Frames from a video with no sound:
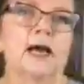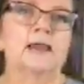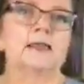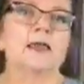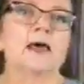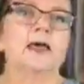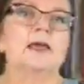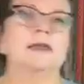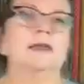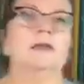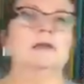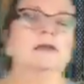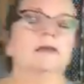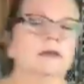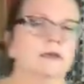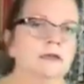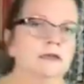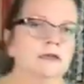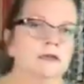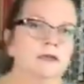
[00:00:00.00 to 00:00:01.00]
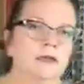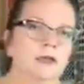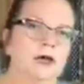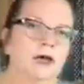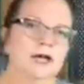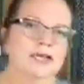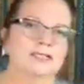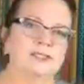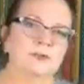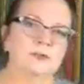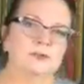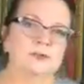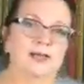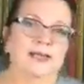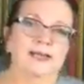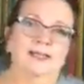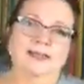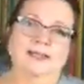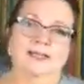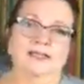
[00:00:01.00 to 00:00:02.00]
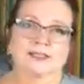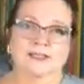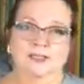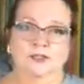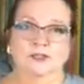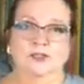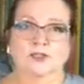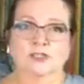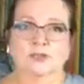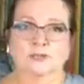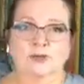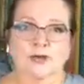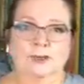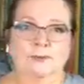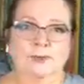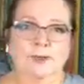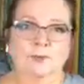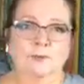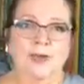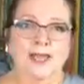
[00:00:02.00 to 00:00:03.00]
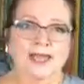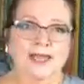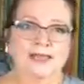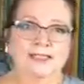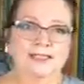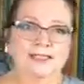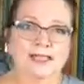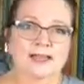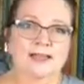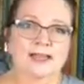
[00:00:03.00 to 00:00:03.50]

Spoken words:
I don't like things that are just right at my waist.